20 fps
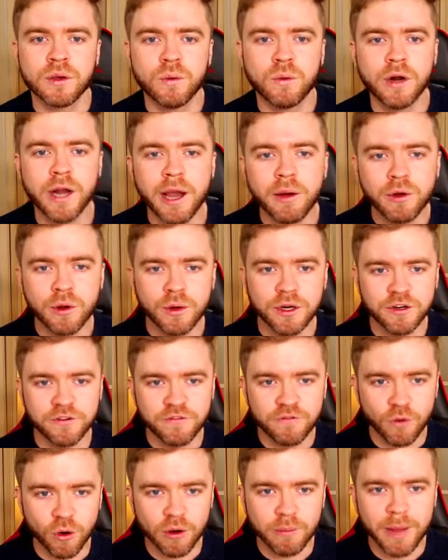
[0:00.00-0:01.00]
We're now going to
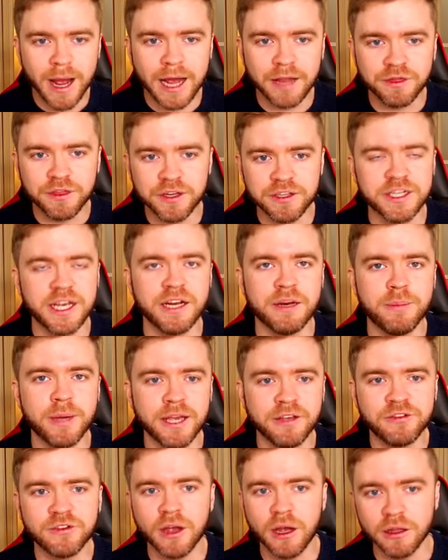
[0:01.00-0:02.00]
format the
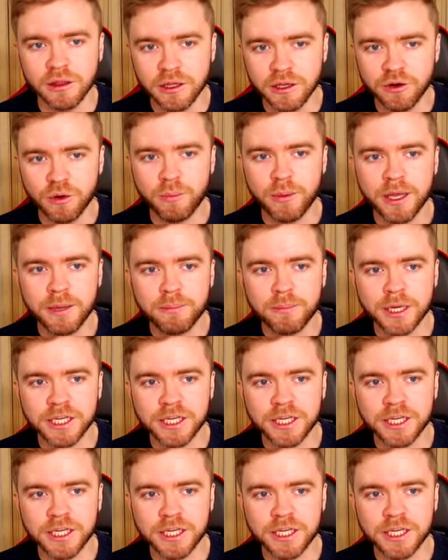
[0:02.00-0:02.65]
database a little bit by